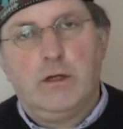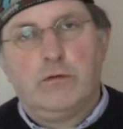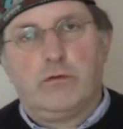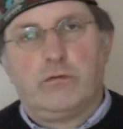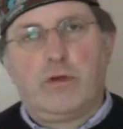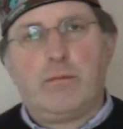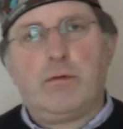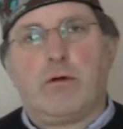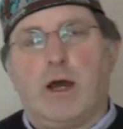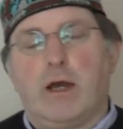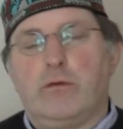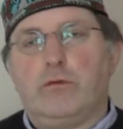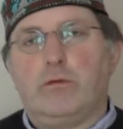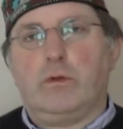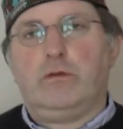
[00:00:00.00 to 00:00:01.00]
To
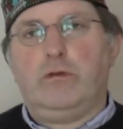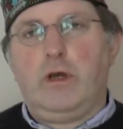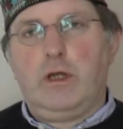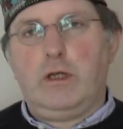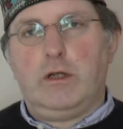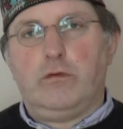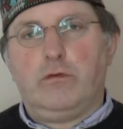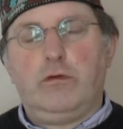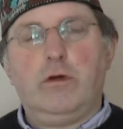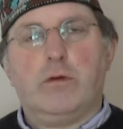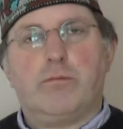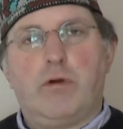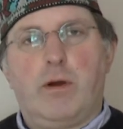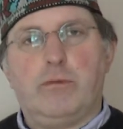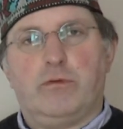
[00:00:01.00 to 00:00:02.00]
summarise, quaternions
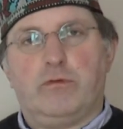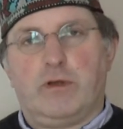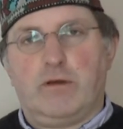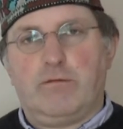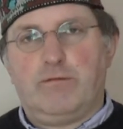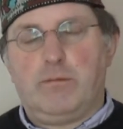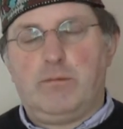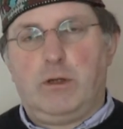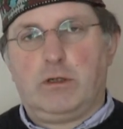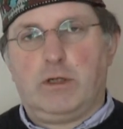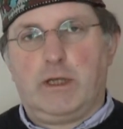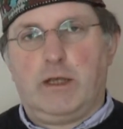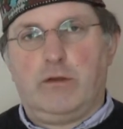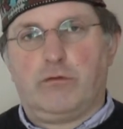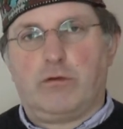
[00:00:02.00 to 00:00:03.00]
look promising for
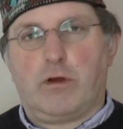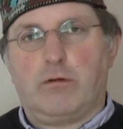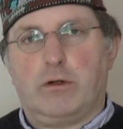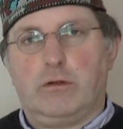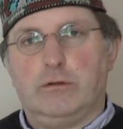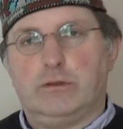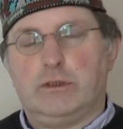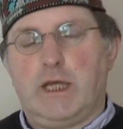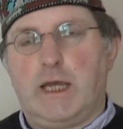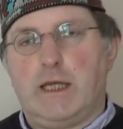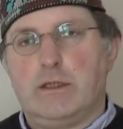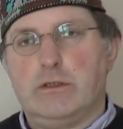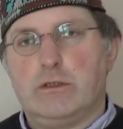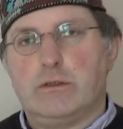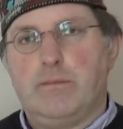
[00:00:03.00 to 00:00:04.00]
modelling historical
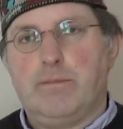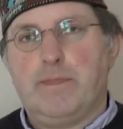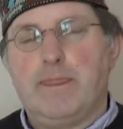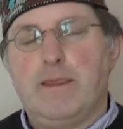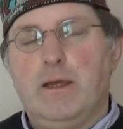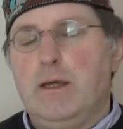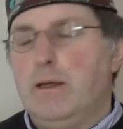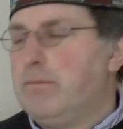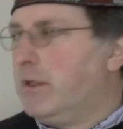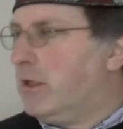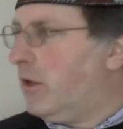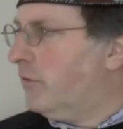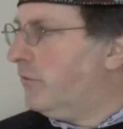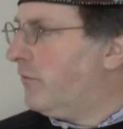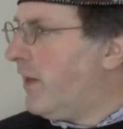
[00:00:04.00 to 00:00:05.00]
change
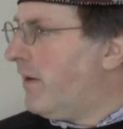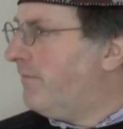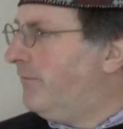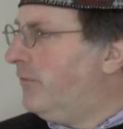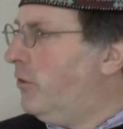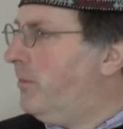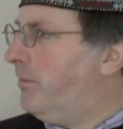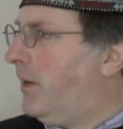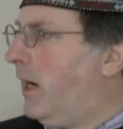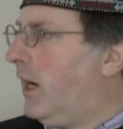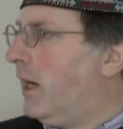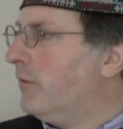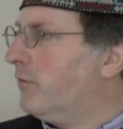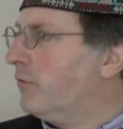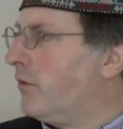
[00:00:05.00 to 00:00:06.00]
because their four
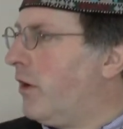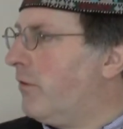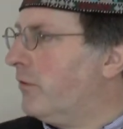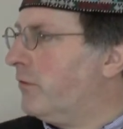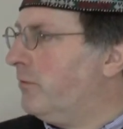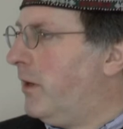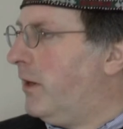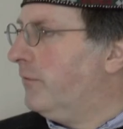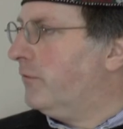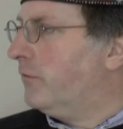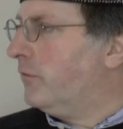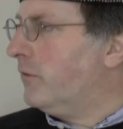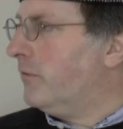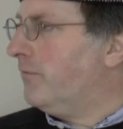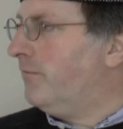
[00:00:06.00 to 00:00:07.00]
parts correspond
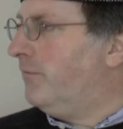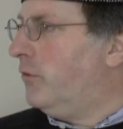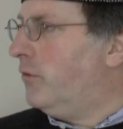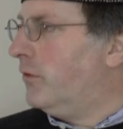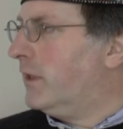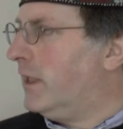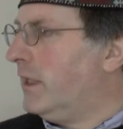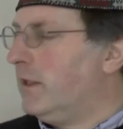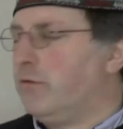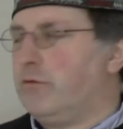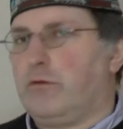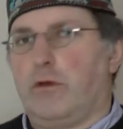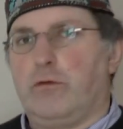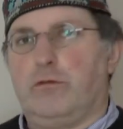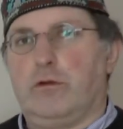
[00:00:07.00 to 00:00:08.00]
to four key
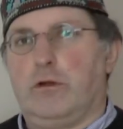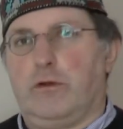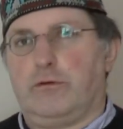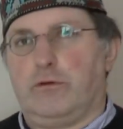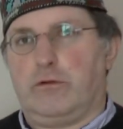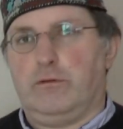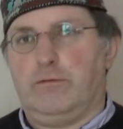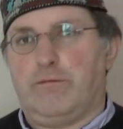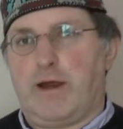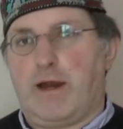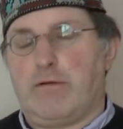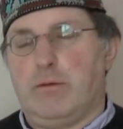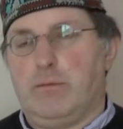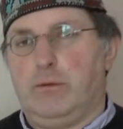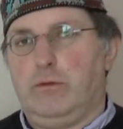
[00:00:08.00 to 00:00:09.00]
sociological
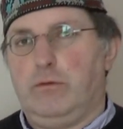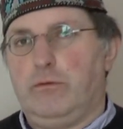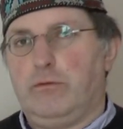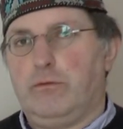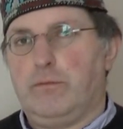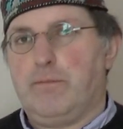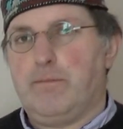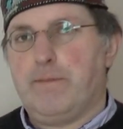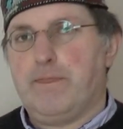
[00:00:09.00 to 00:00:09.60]
variables.